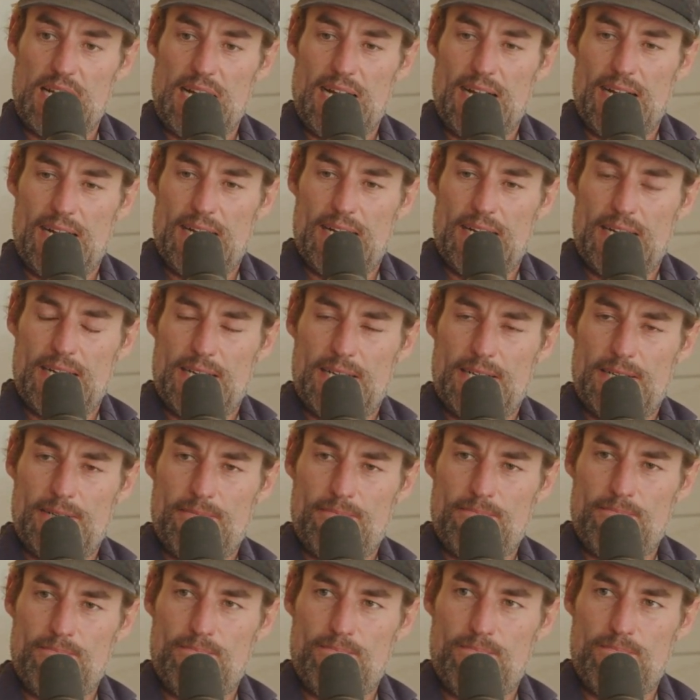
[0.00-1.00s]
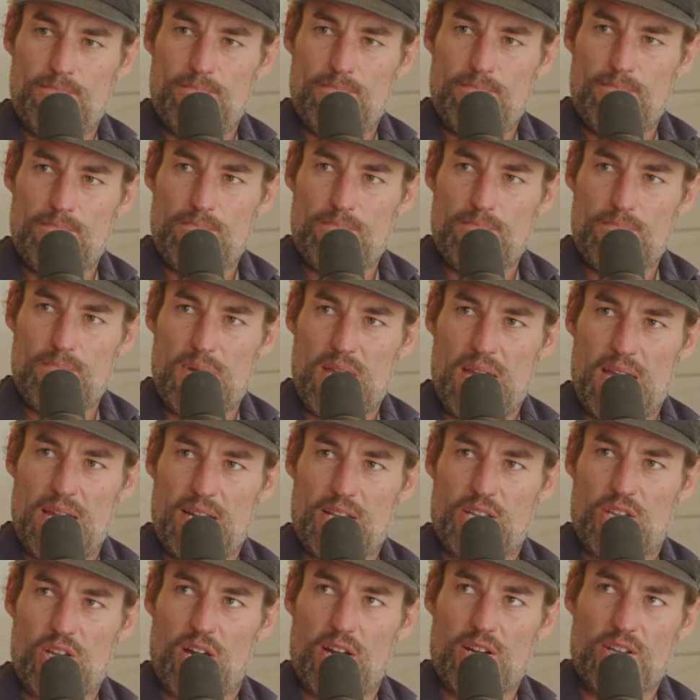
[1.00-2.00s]
And
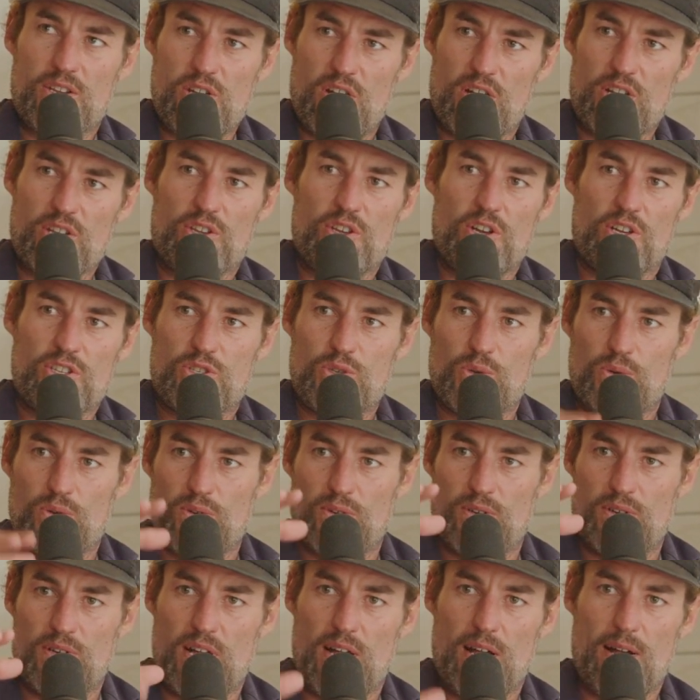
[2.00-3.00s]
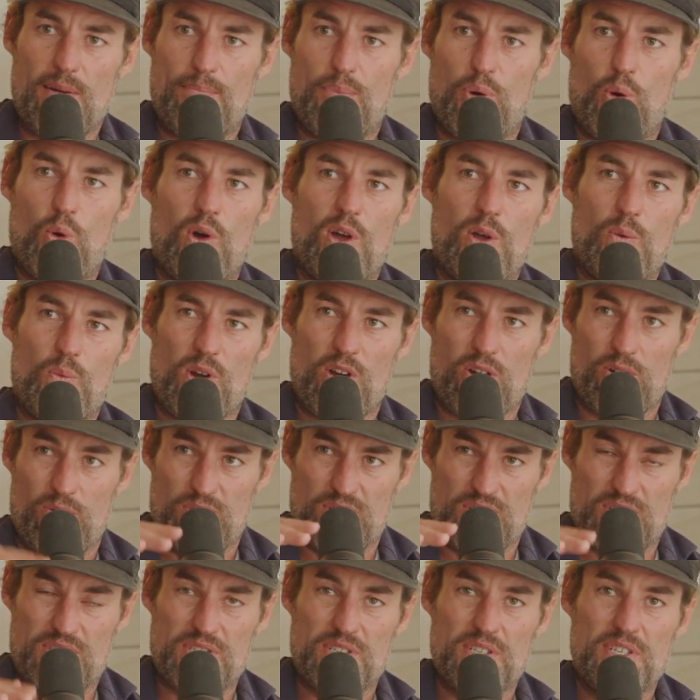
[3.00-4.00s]
it kind of got to a point where it
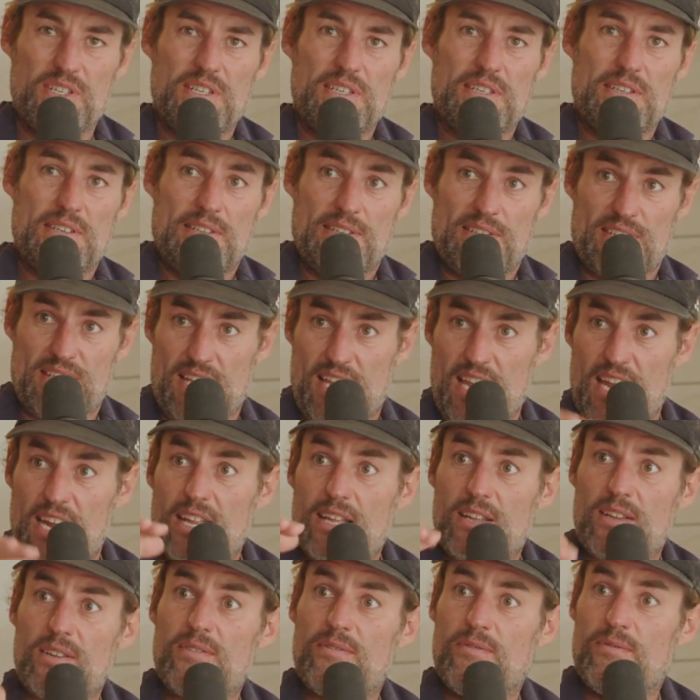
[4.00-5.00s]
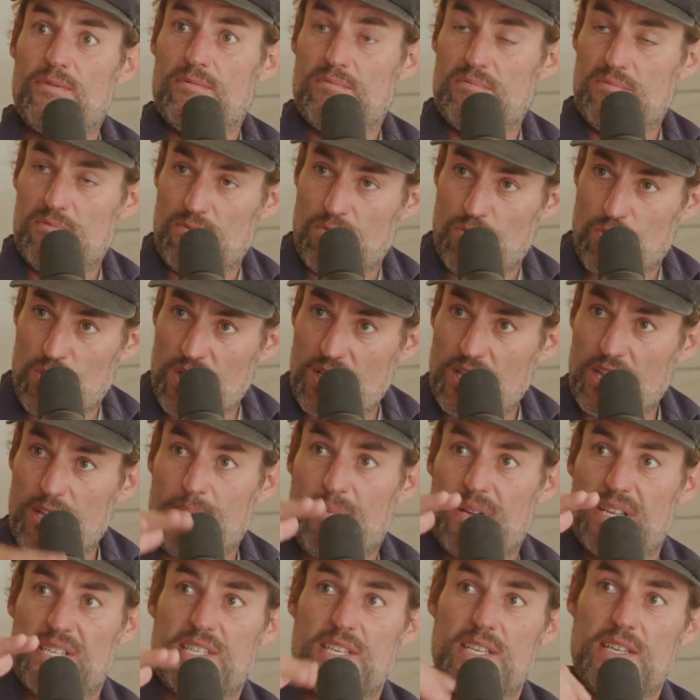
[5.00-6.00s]
was getting really
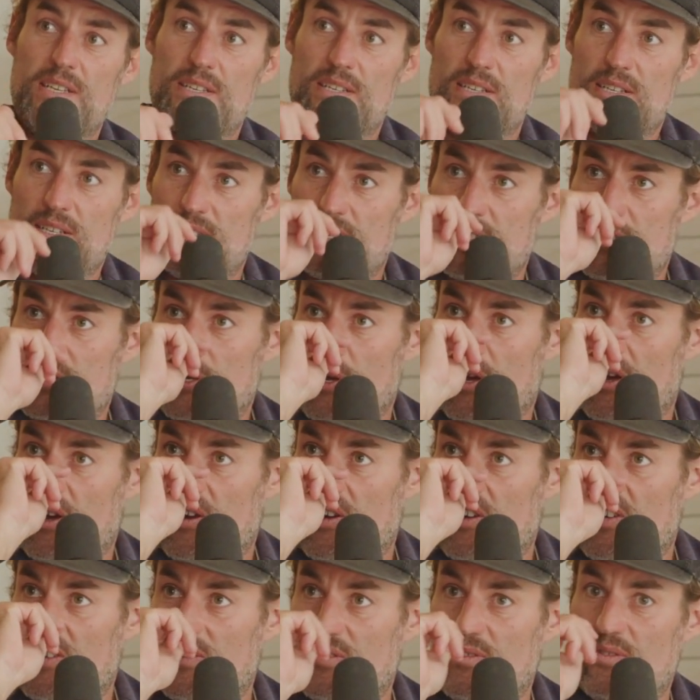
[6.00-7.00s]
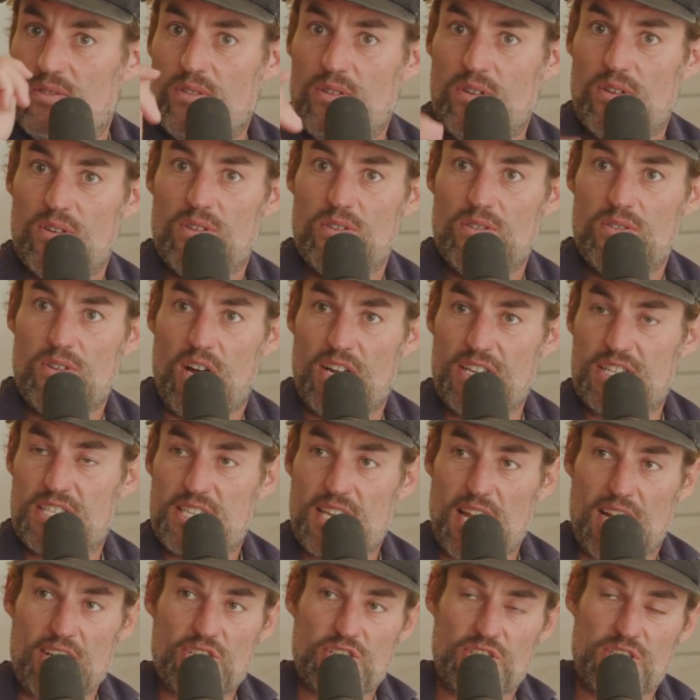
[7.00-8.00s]
busy. Yeah. So I
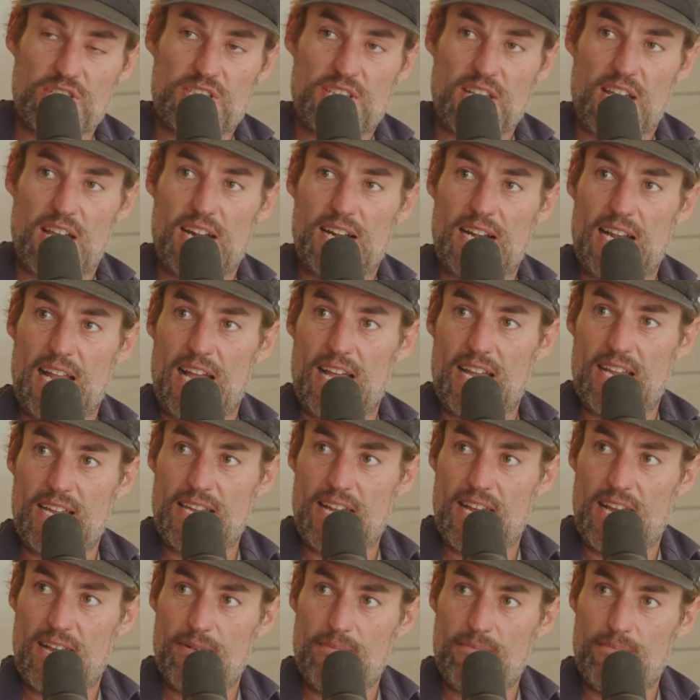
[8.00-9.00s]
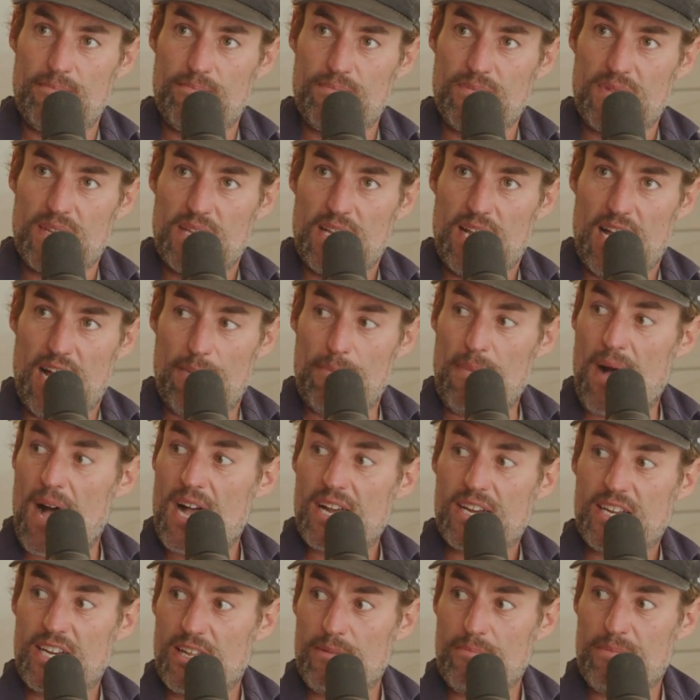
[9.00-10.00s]
actually started a
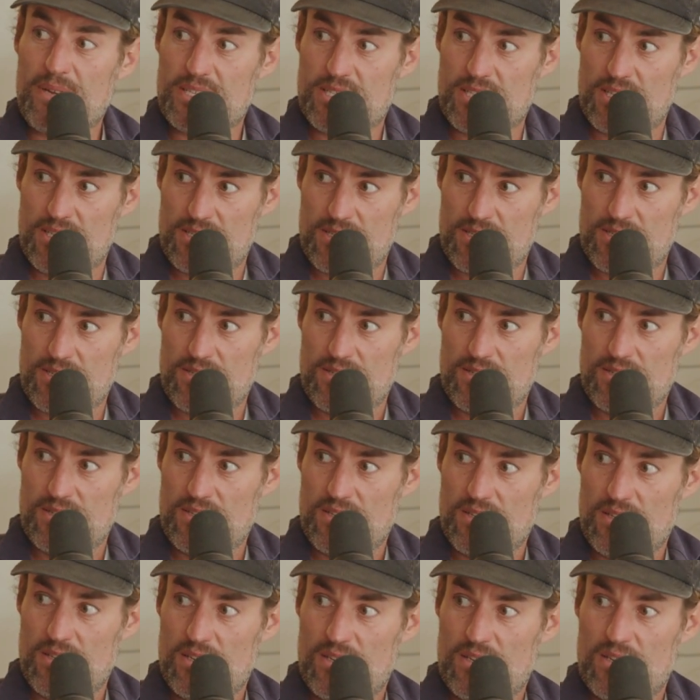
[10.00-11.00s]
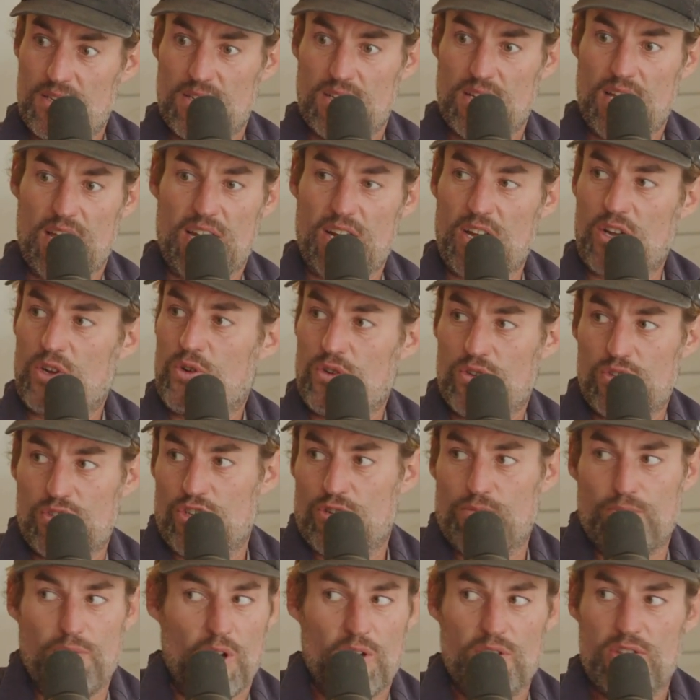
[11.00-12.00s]
marketing business. Yeah. And I couldn't
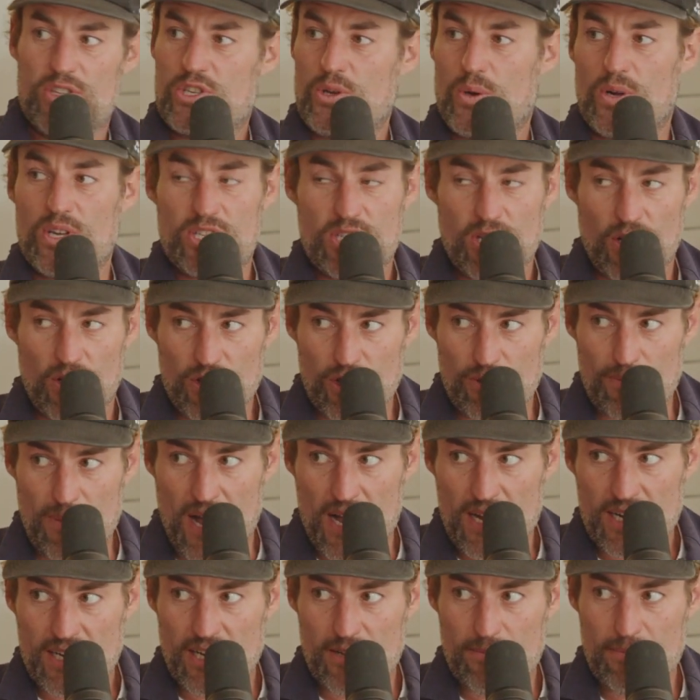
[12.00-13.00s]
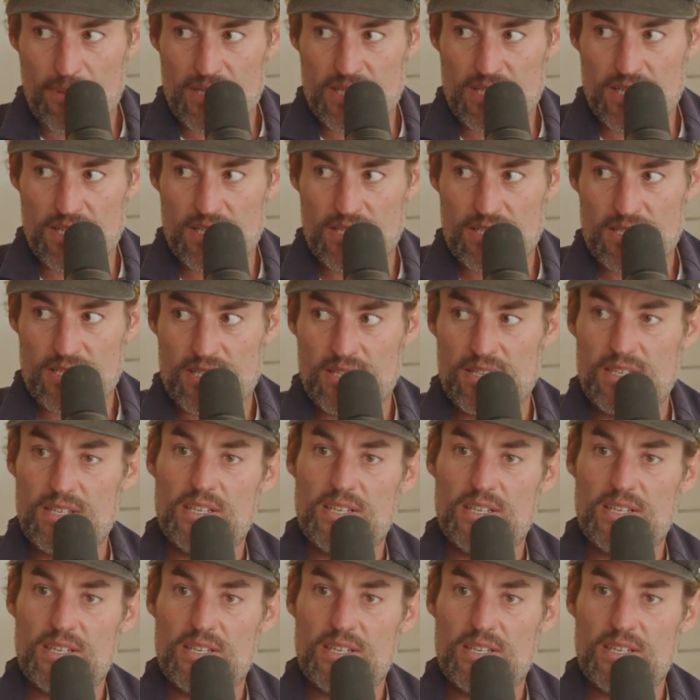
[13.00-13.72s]
do both, so I sold the marketing business